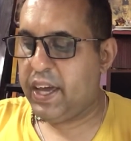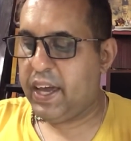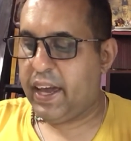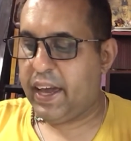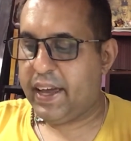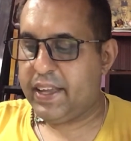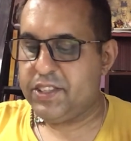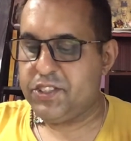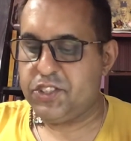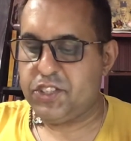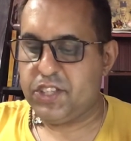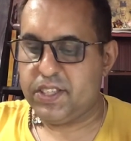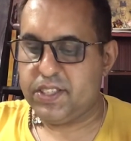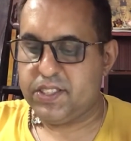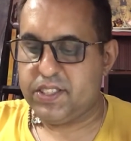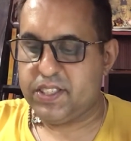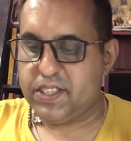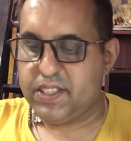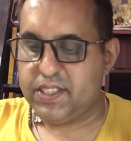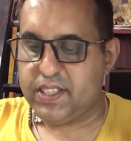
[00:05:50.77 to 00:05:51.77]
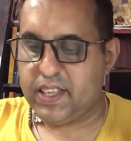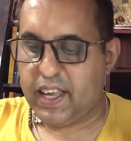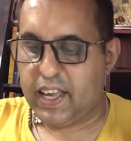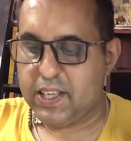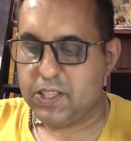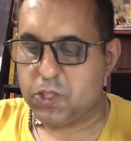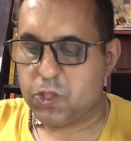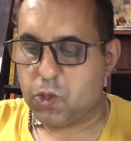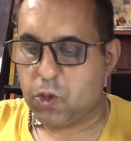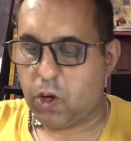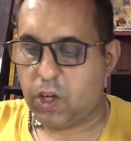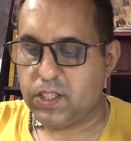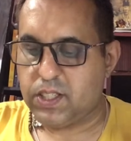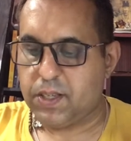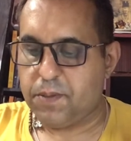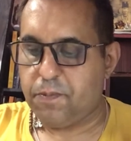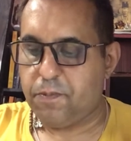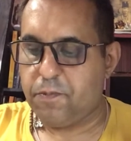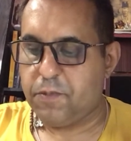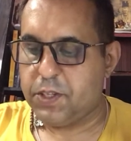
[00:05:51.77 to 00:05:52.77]
and justice has caught
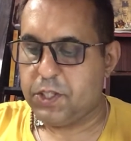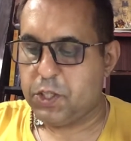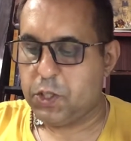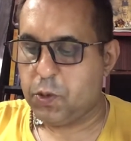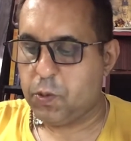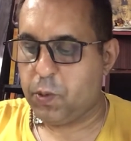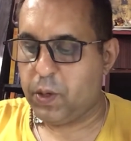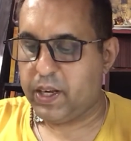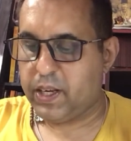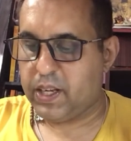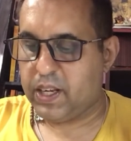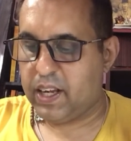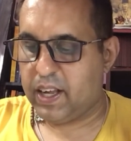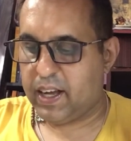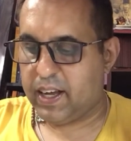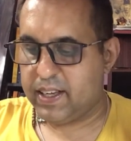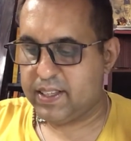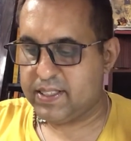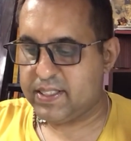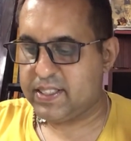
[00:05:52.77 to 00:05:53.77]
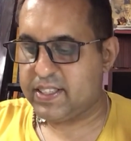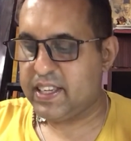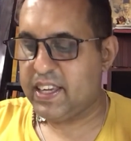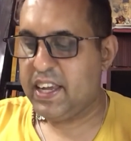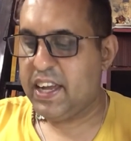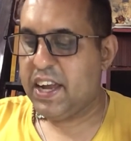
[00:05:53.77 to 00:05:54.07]
up with you at last.